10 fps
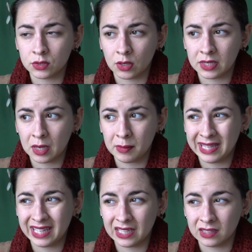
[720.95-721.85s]
think
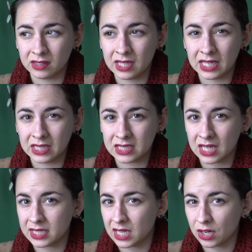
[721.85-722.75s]
I'm knitting the
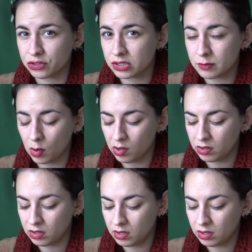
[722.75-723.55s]
size extra small